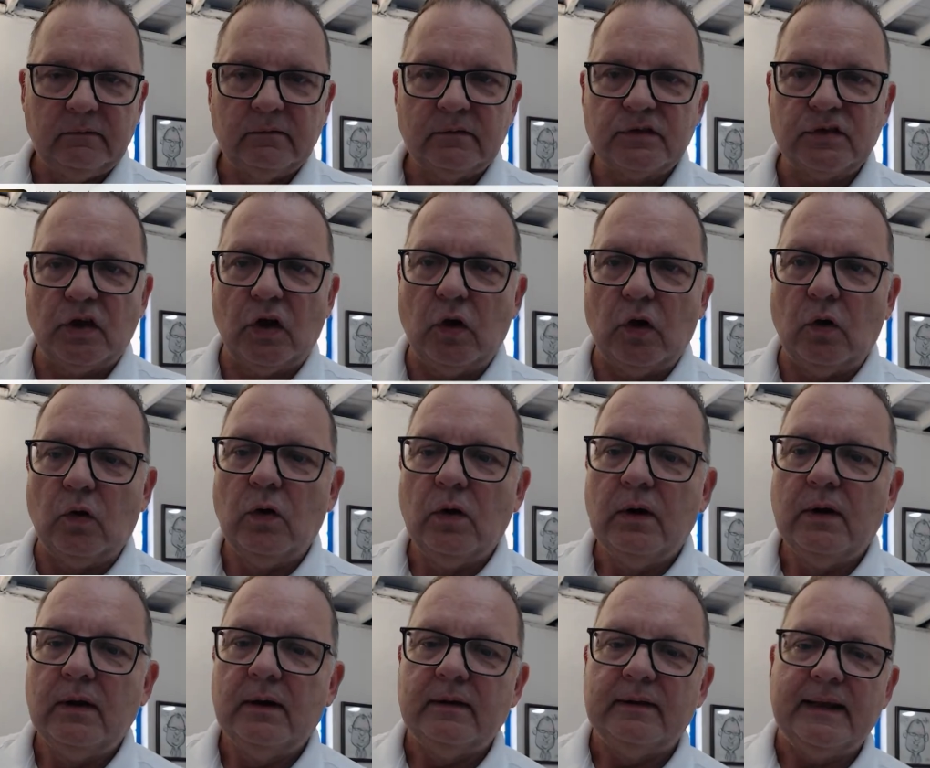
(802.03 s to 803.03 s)
So
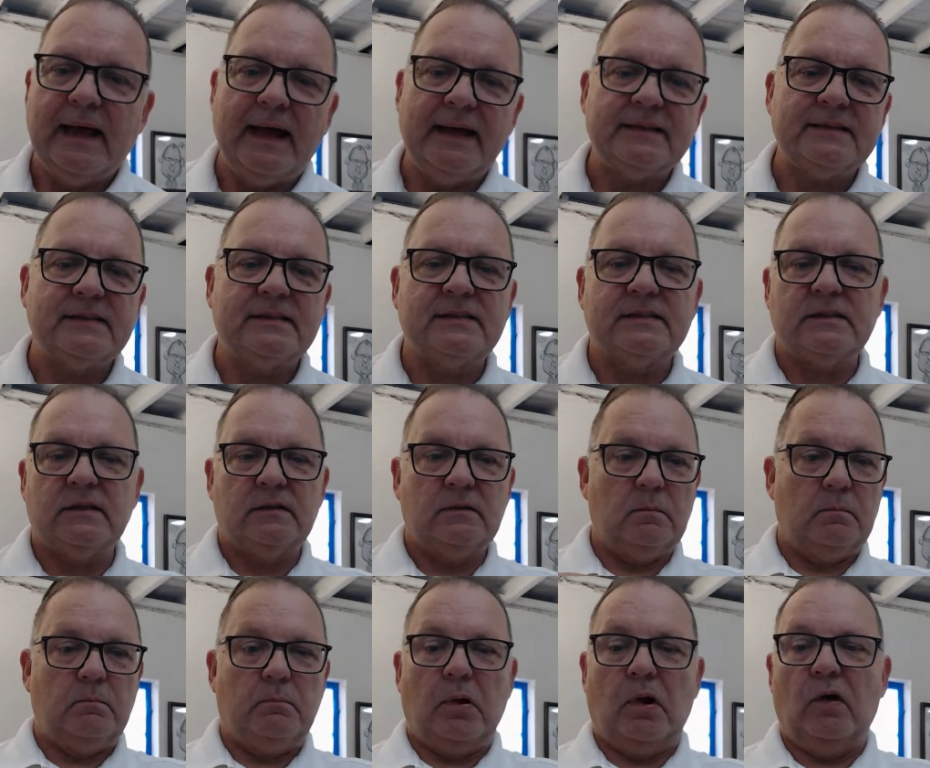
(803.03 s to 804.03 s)
that's
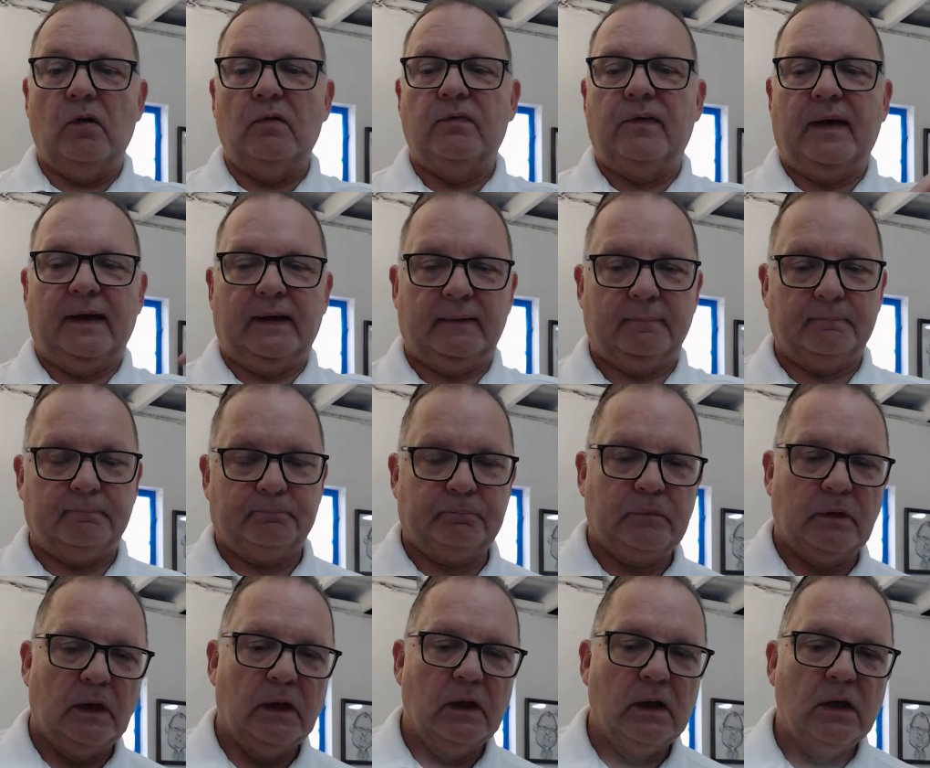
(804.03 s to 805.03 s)
perfect.
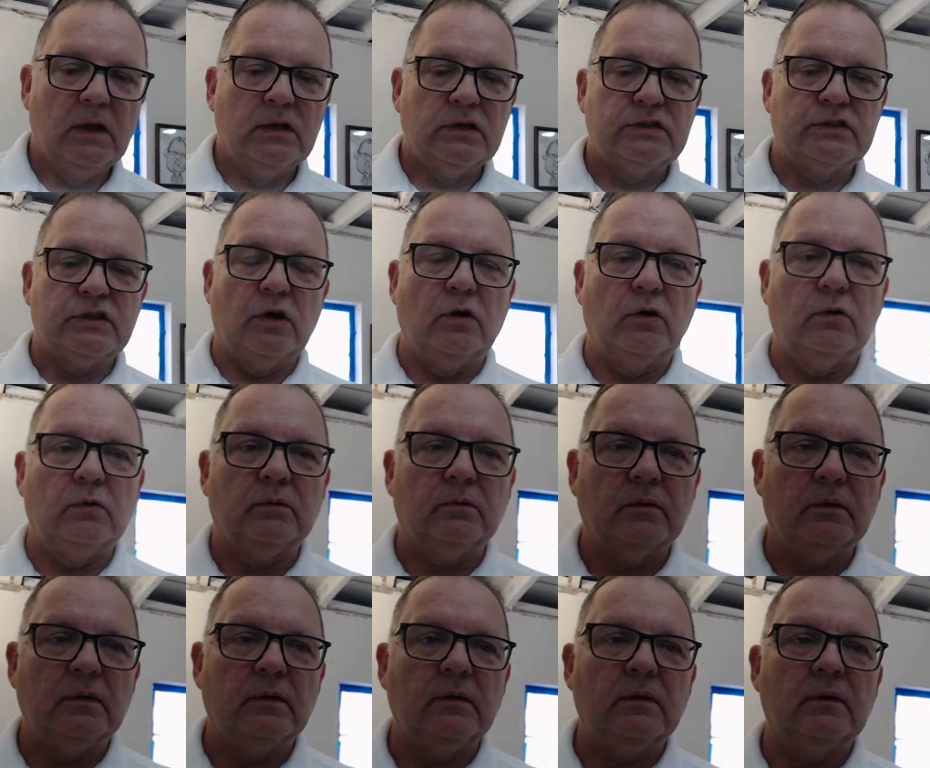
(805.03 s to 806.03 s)
So
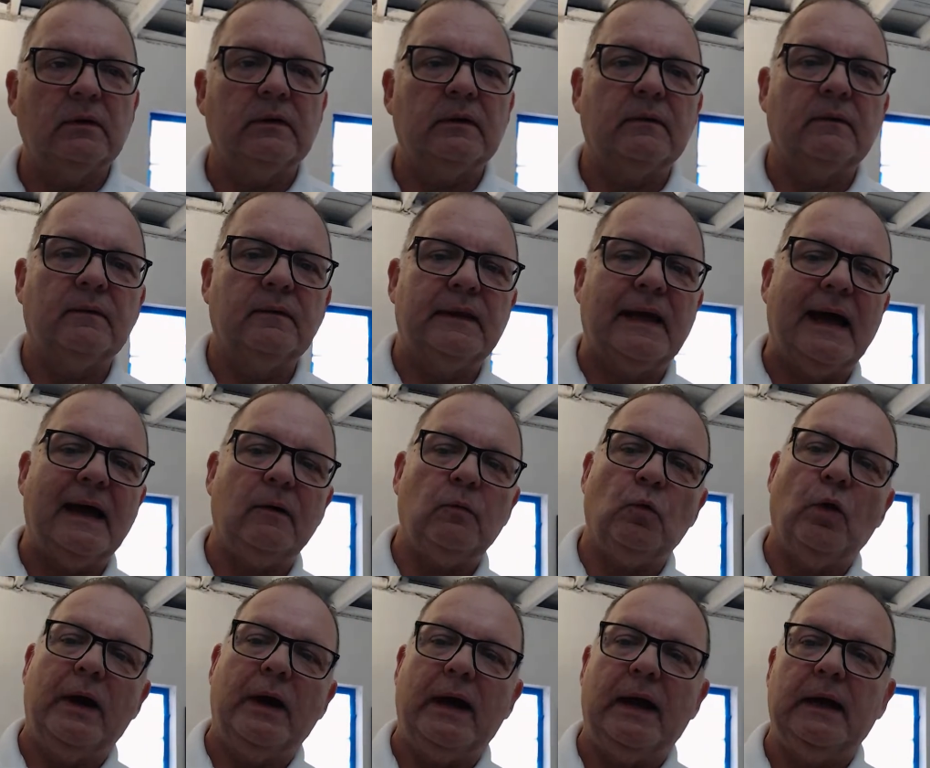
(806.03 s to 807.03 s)
that
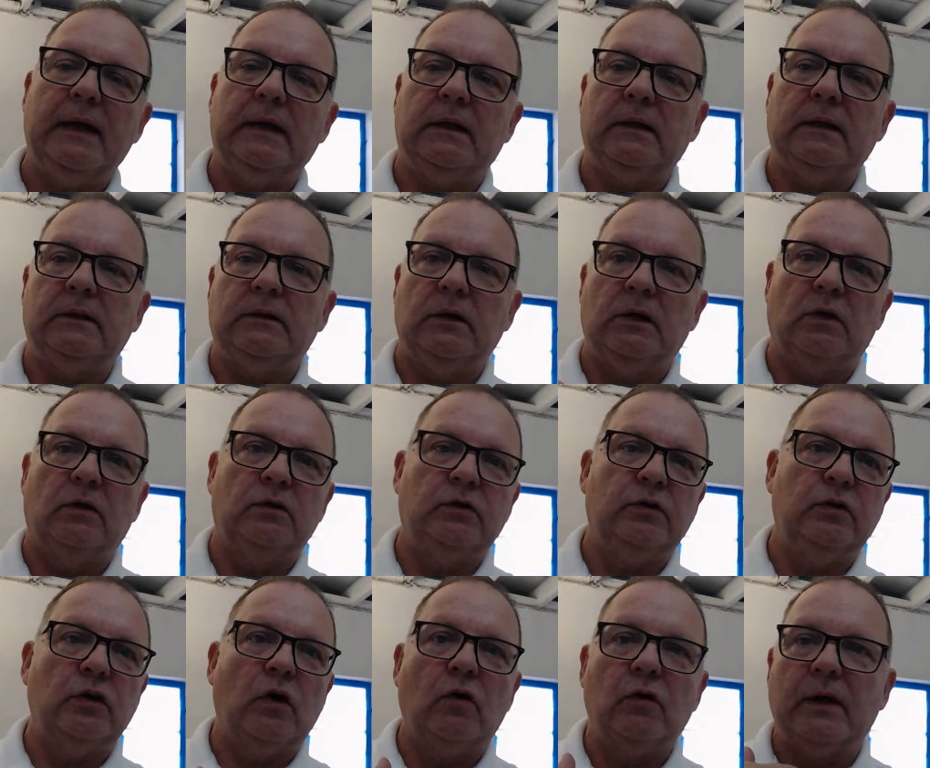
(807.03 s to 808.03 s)
way, they
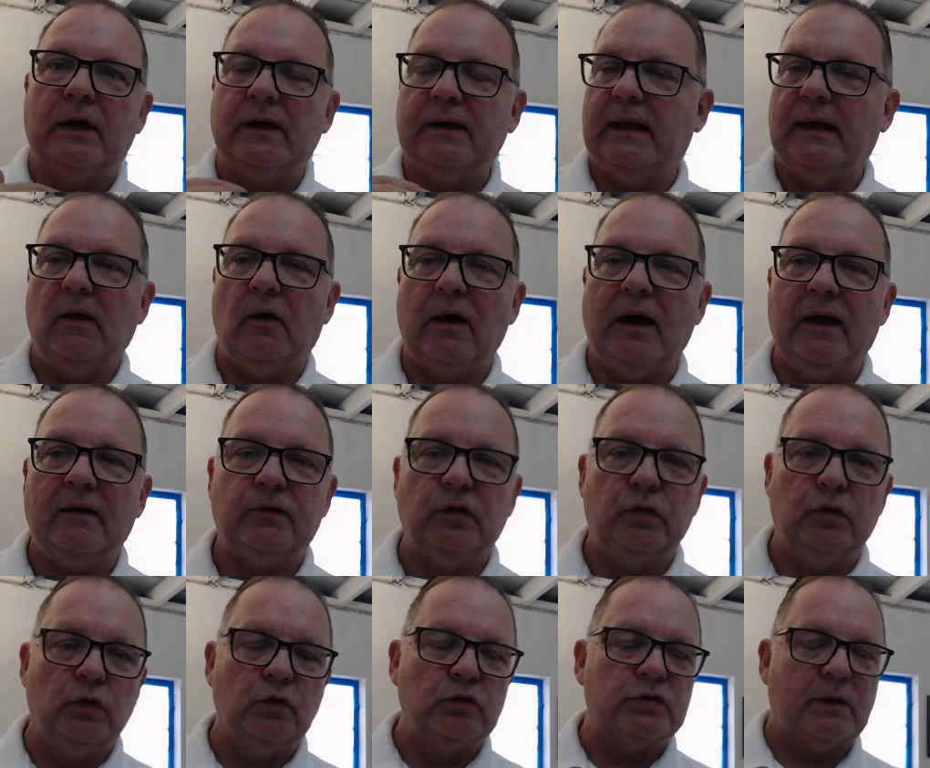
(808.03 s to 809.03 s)
don't have to
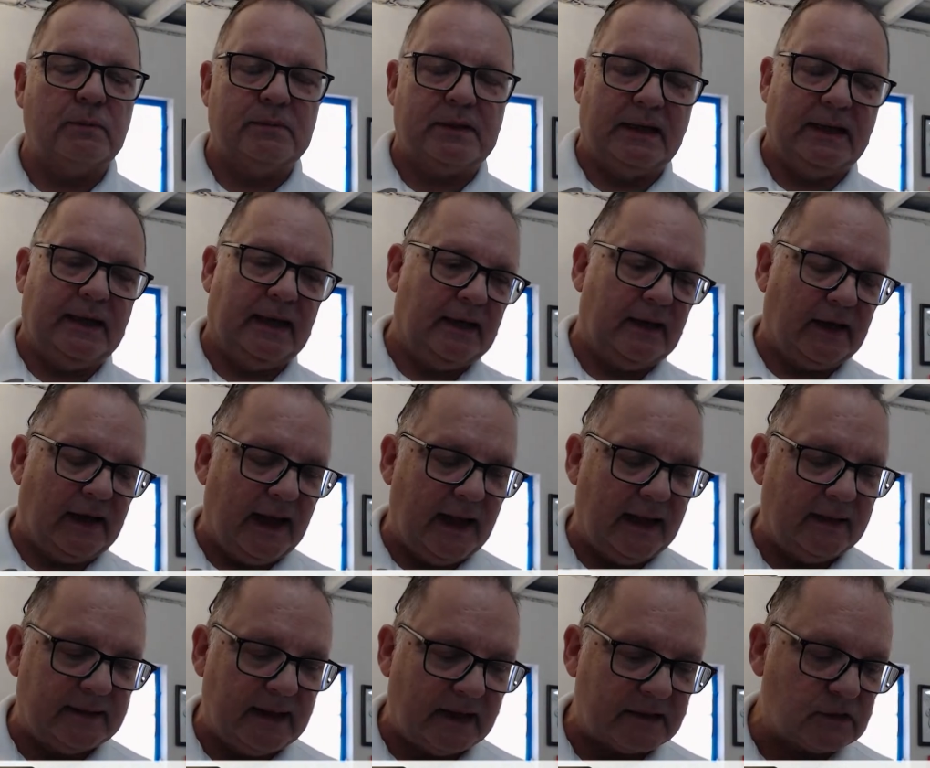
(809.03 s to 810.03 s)
do something. And
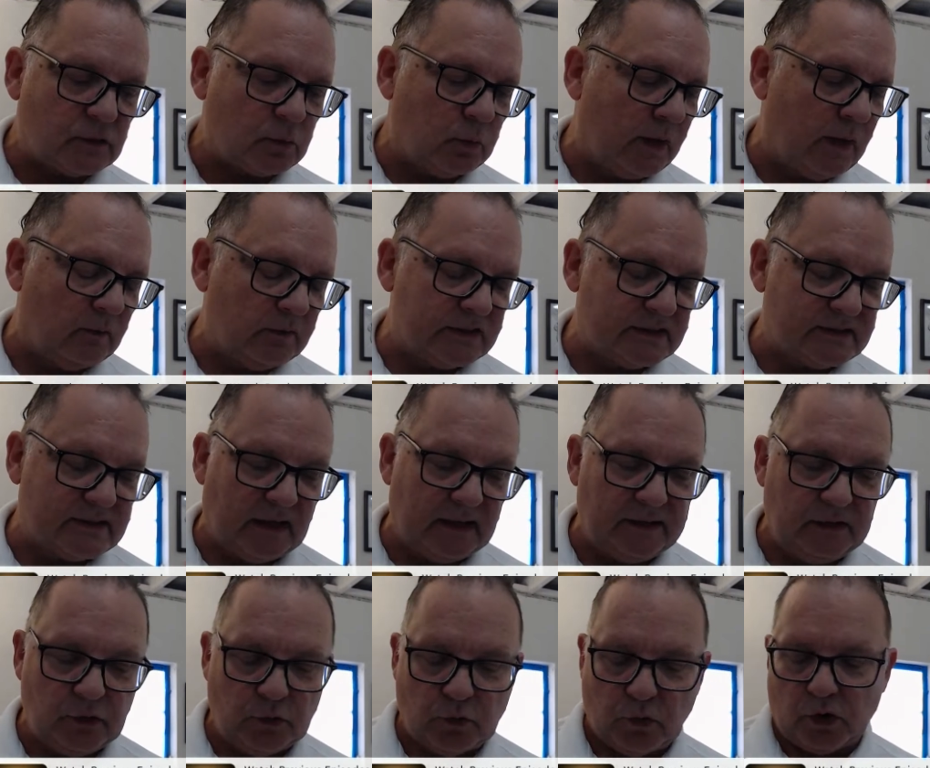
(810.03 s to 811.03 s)
again, that's what I was
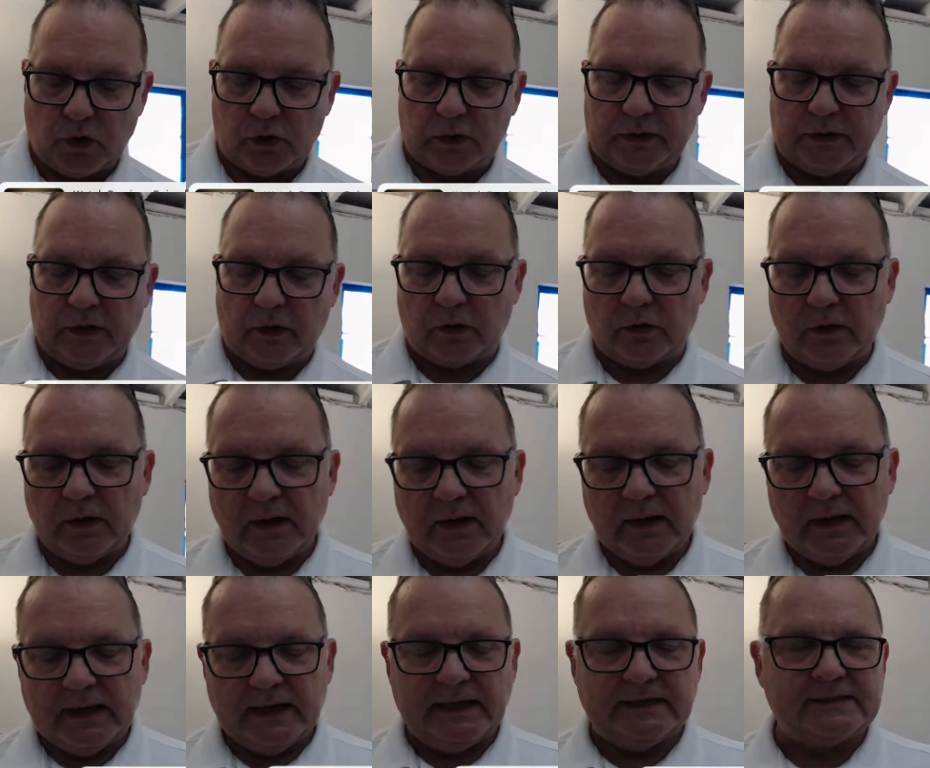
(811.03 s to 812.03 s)
telling you earlier,
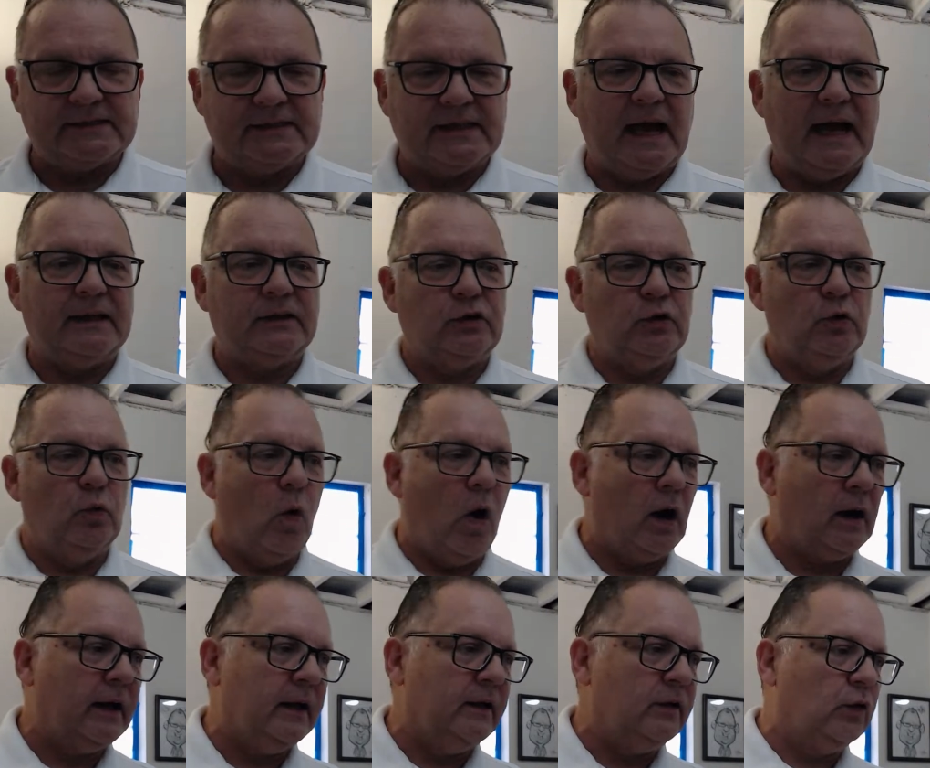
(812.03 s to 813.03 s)
is that you
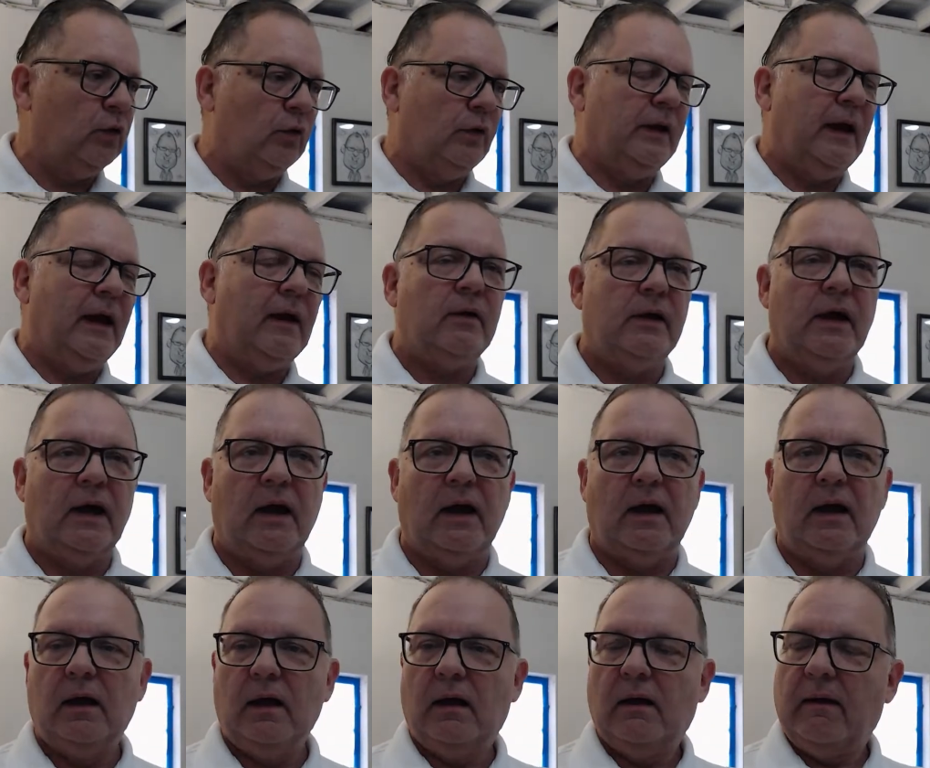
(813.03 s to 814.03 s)
walk into an
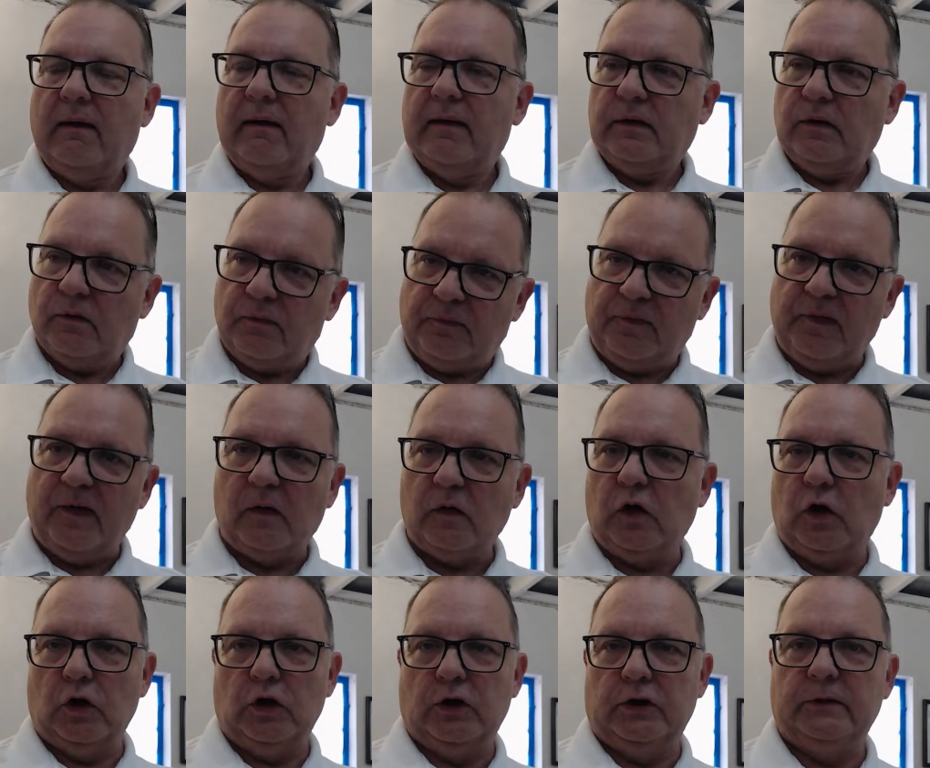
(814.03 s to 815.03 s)
area, you feel
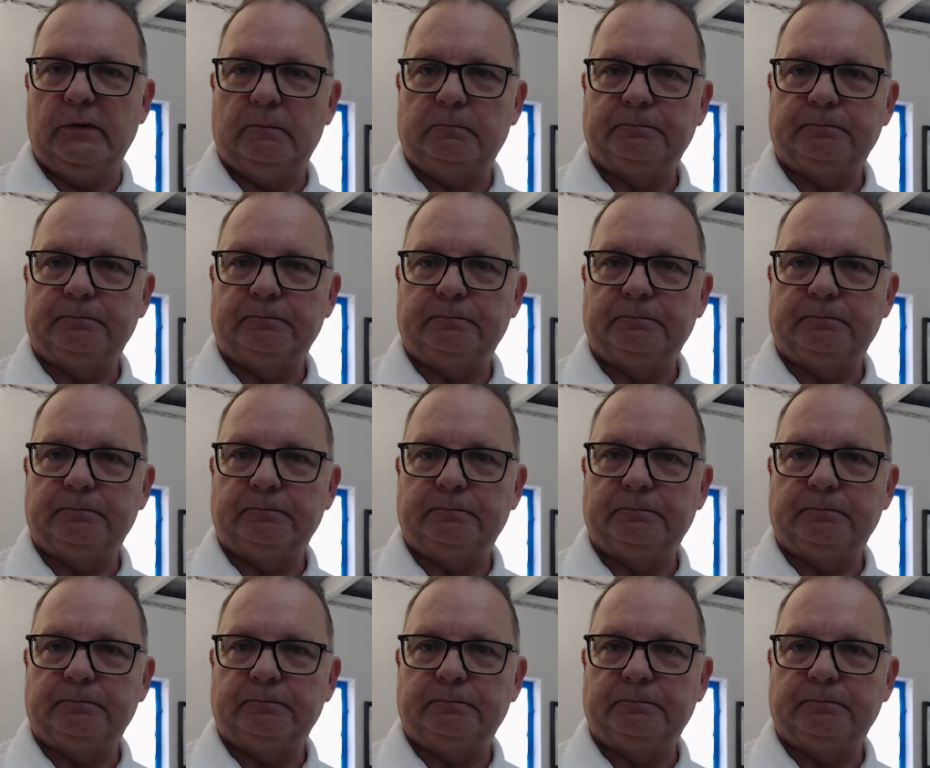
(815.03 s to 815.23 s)
good.